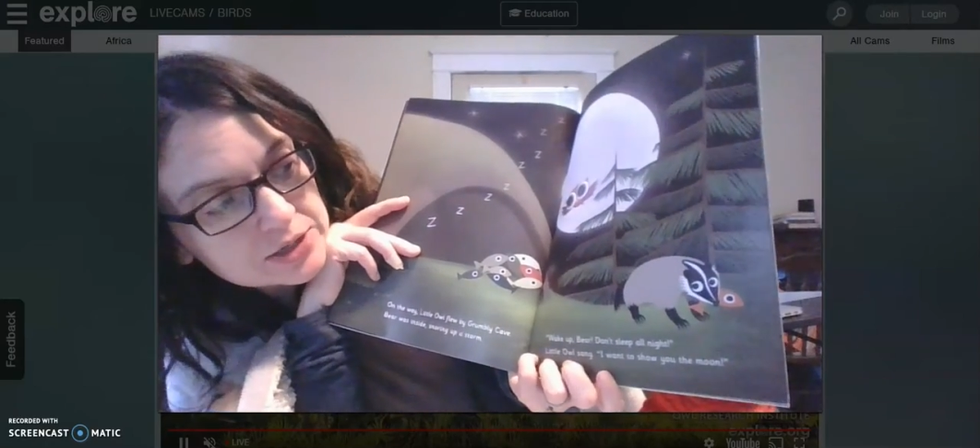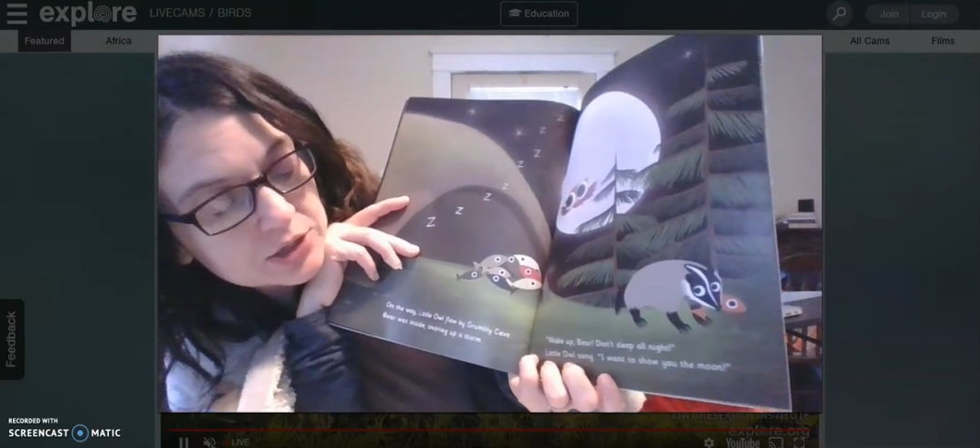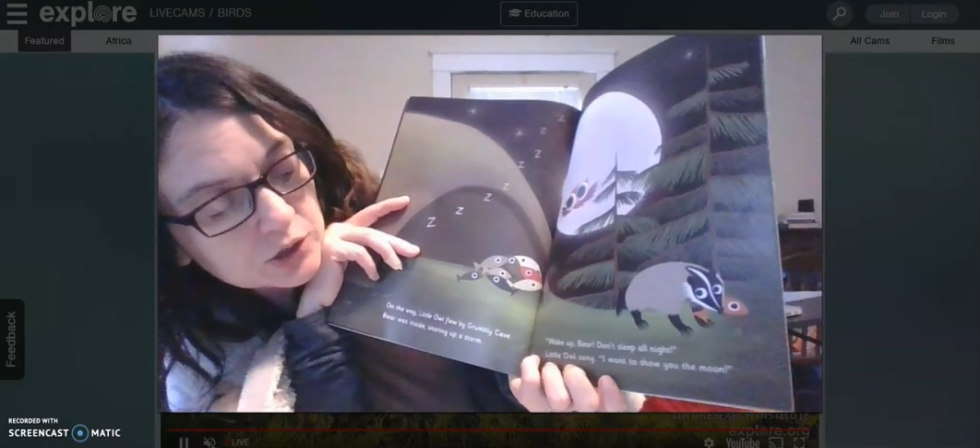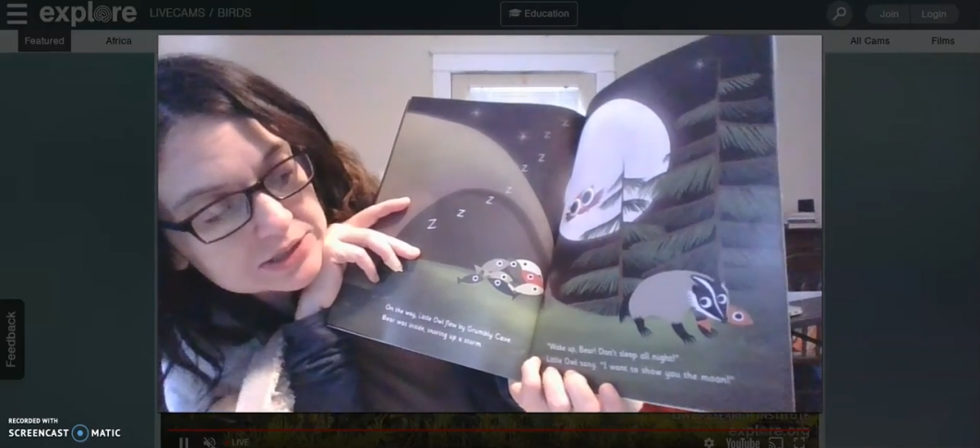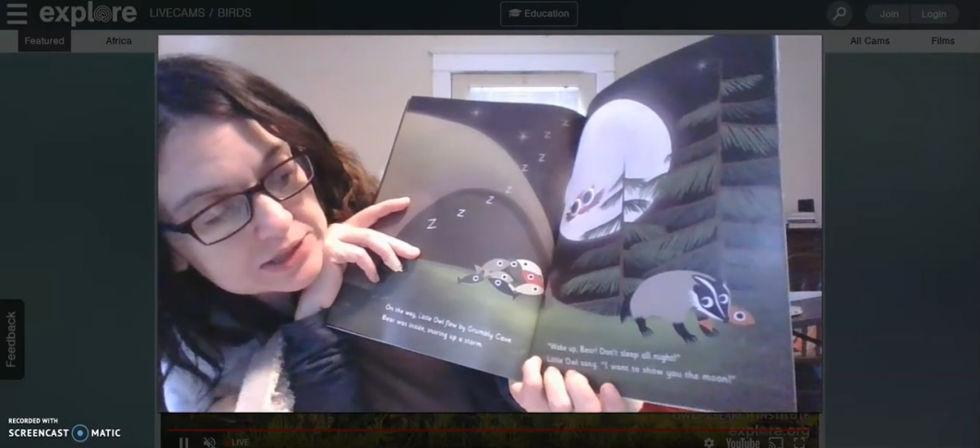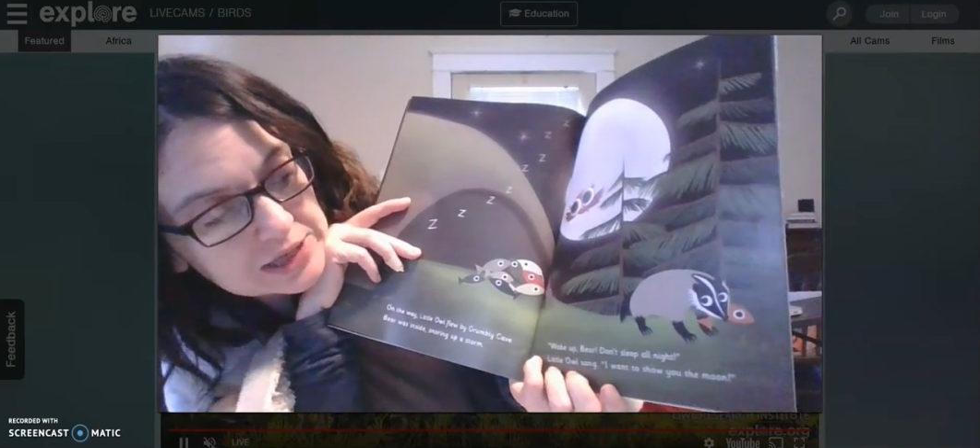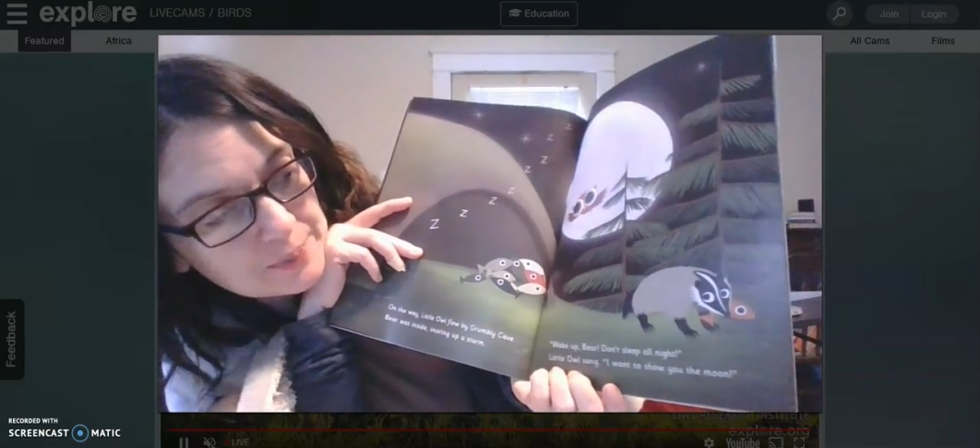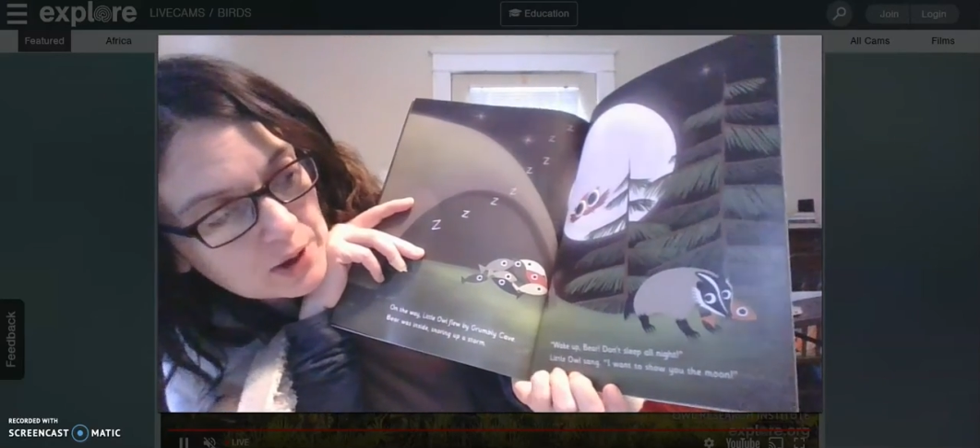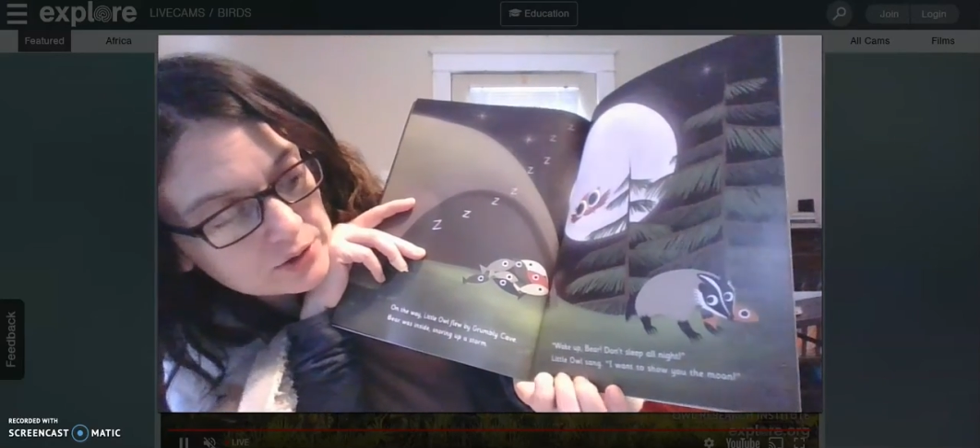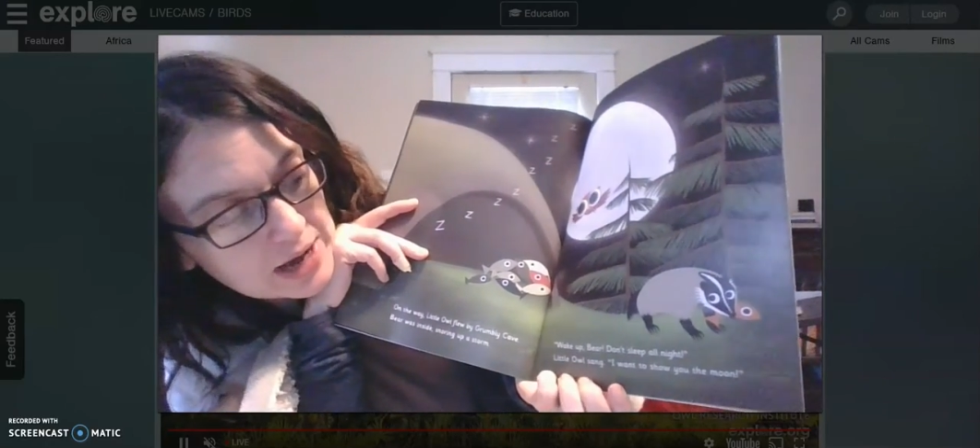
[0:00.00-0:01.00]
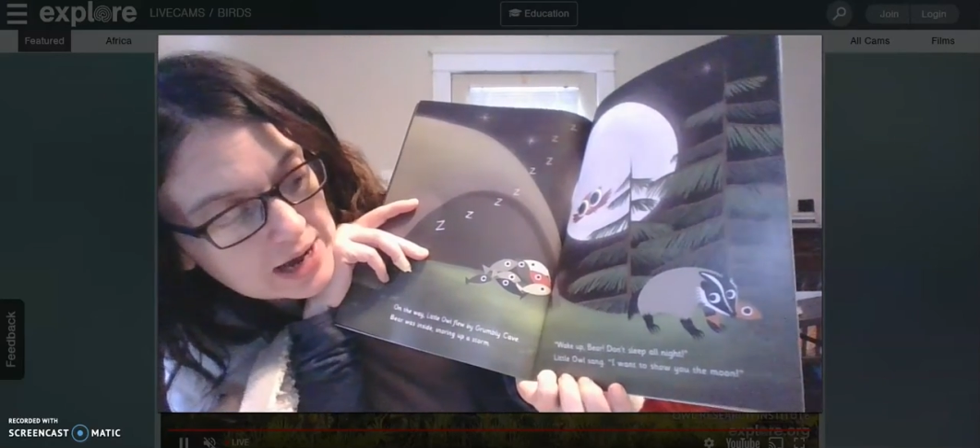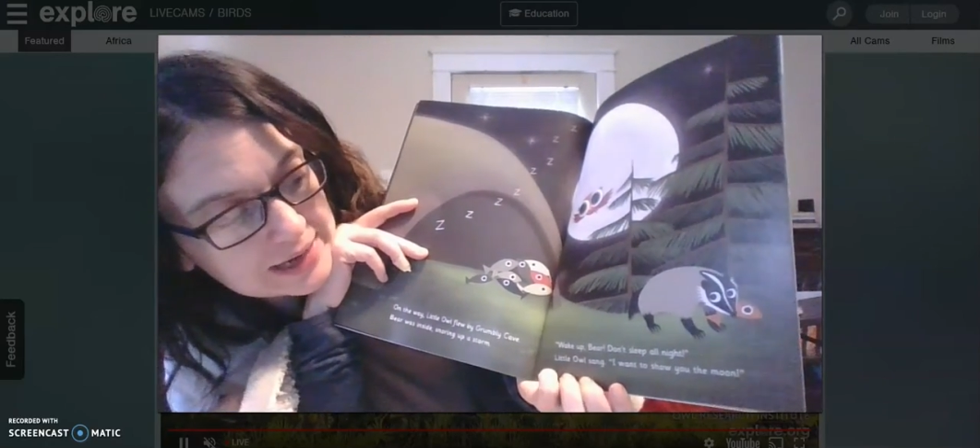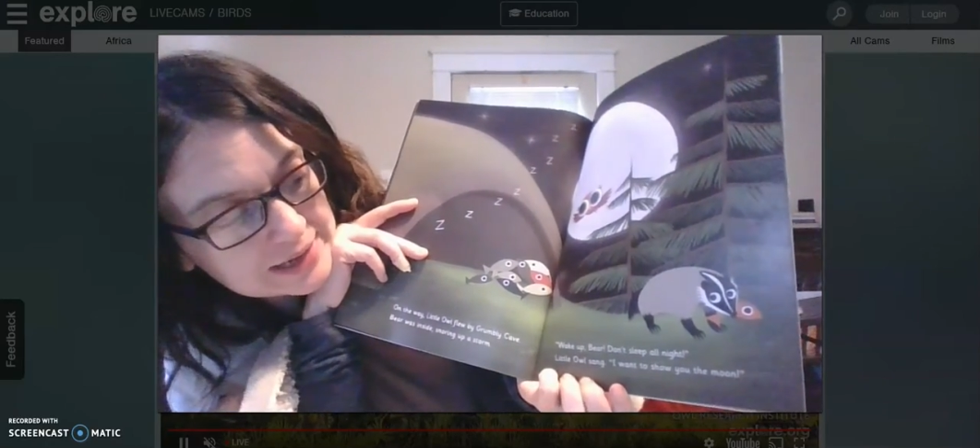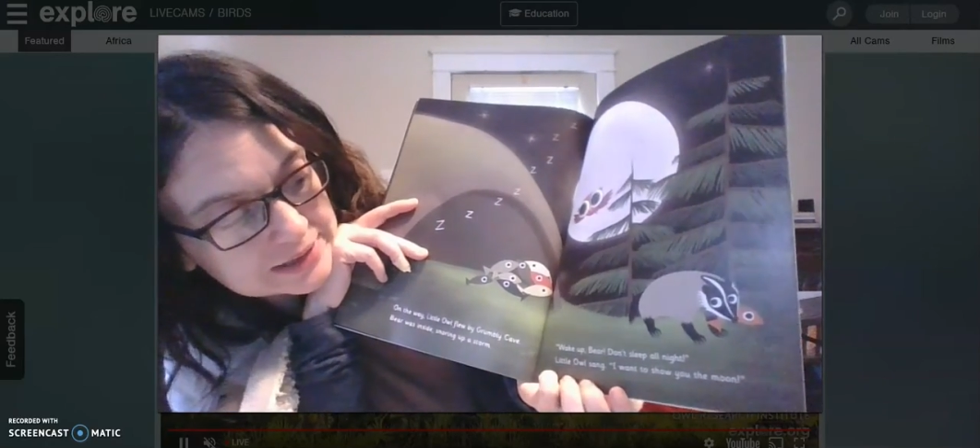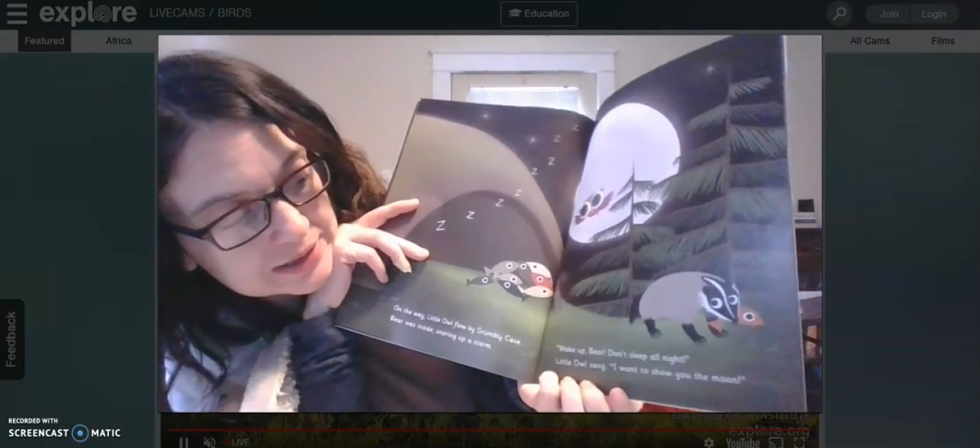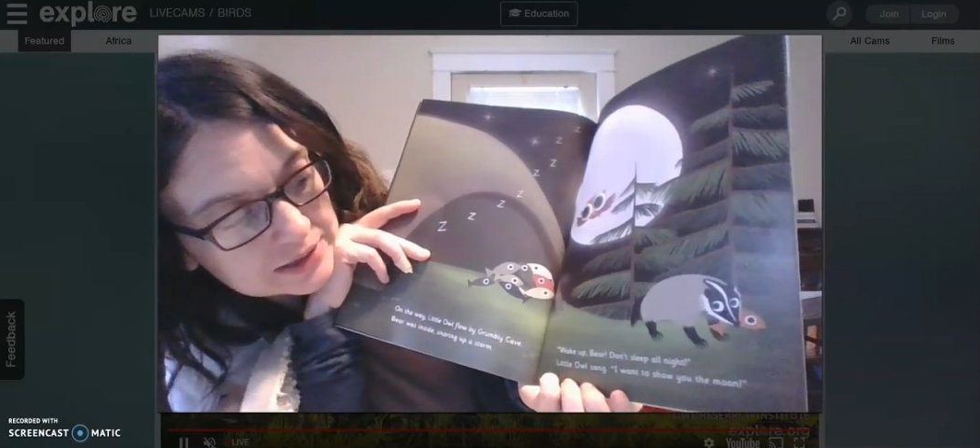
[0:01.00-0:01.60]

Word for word: Don't sleep all night.